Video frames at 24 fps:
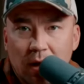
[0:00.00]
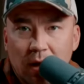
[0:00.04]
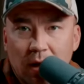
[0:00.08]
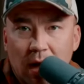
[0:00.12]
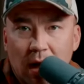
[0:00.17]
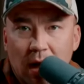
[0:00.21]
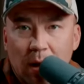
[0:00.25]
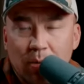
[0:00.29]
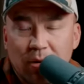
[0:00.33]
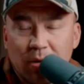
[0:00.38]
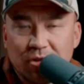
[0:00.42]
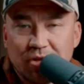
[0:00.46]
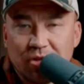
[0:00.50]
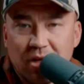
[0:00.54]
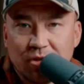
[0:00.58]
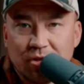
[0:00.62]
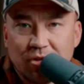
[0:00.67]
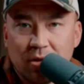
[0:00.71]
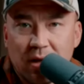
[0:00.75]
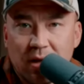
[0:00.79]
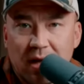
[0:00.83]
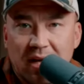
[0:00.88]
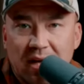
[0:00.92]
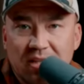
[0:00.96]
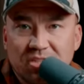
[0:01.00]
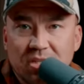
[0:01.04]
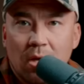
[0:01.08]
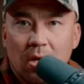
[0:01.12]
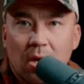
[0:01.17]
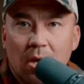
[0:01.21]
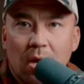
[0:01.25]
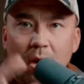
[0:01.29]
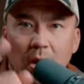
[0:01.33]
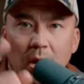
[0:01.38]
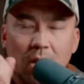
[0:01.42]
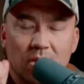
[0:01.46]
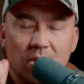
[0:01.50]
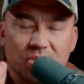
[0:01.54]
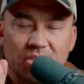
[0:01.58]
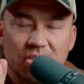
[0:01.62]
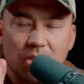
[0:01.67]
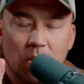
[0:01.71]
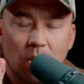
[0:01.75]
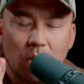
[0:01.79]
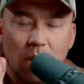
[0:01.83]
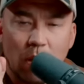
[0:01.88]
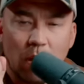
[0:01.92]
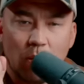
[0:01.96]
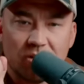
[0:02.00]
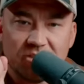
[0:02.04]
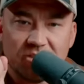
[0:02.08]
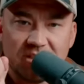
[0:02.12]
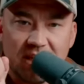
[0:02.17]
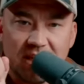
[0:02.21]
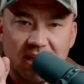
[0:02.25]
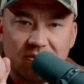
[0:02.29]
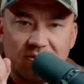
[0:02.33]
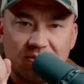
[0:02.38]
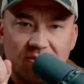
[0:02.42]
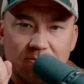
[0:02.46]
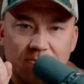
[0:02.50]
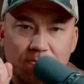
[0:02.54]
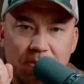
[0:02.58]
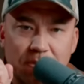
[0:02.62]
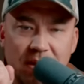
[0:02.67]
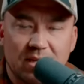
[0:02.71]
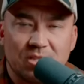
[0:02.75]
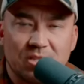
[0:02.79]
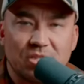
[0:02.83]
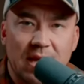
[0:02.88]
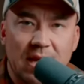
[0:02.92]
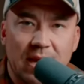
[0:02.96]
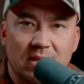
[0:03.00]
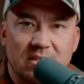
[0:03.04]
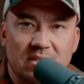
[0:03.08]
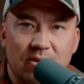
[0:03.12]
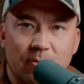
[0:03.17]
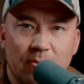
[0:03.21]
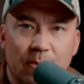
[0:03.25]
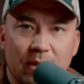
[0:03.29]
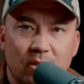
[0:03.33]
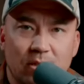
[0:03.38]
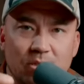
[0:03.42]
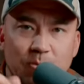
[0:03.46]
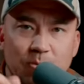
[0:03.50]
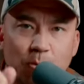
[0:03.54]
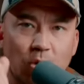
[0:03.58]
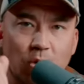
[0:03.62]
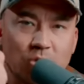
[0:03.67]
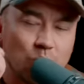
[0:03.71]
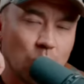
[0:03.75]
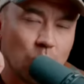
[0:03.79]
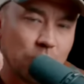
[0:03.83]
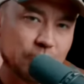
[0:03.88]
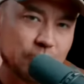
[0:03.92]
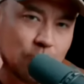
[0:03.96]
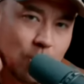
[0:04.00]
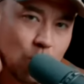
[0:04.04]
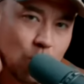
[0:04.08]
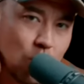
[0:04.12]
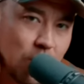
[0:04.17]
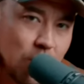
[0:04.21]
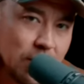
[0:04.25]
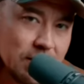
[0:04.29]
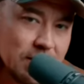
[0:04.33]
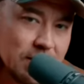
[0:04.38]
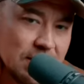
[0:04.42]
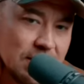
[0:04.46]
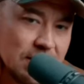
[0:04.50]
I appreciate you guys. Also, I want to say big shout out to everybody who supports Wolf 21.